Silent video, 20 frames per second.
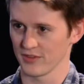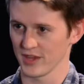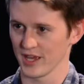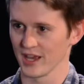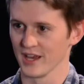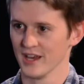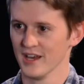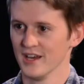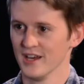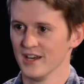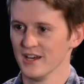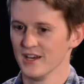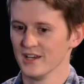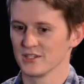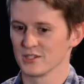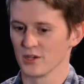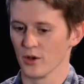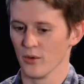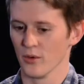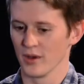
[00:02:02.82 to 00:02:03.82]
thing.
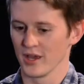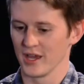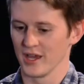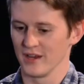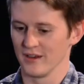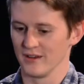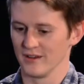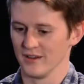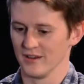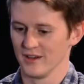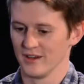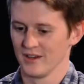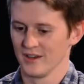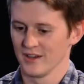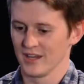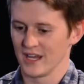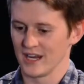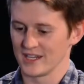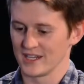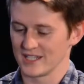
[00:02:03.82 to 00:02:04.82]
So in
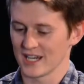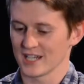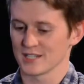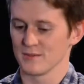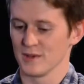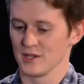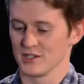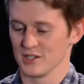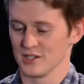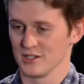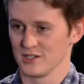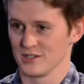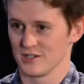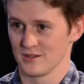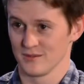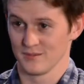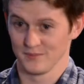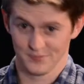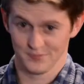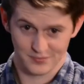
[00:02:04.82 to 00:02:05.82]
a text
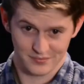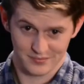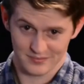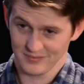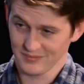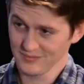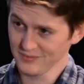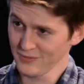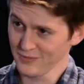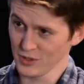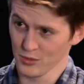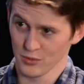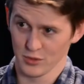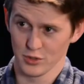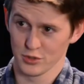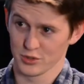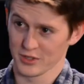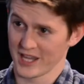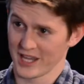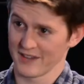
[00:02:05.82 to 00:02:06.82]
message, we
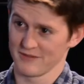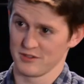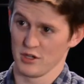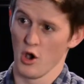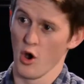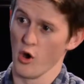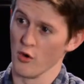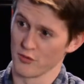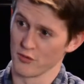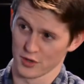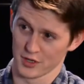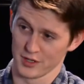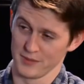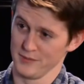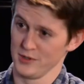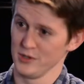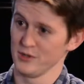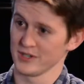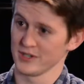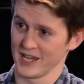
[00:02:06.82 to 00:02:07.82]
usually have to
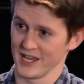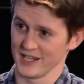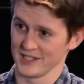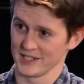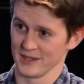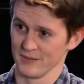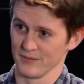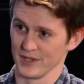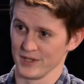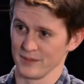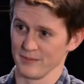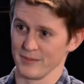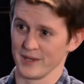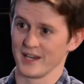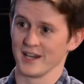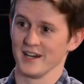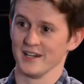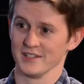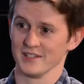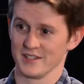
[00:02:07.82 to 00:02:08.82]
over-communicate something
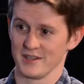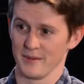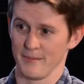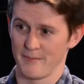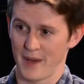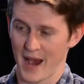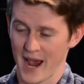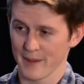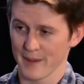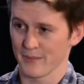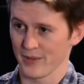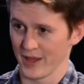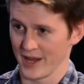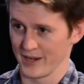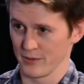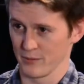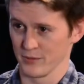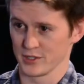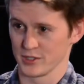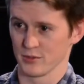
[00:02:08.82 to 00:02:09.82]
because the
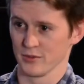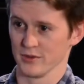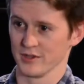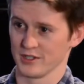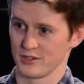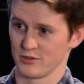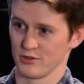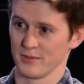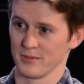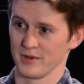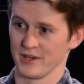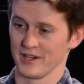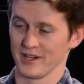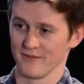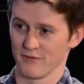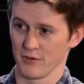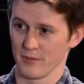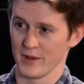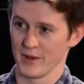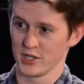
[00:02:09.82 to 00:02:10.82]
pipeline in which we're distributing
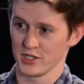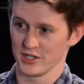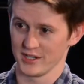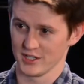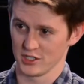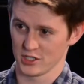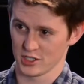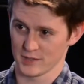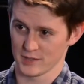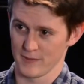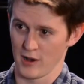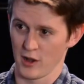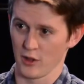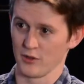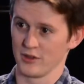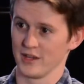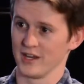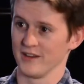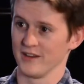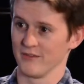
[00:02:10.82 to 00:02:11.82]
information is smaller than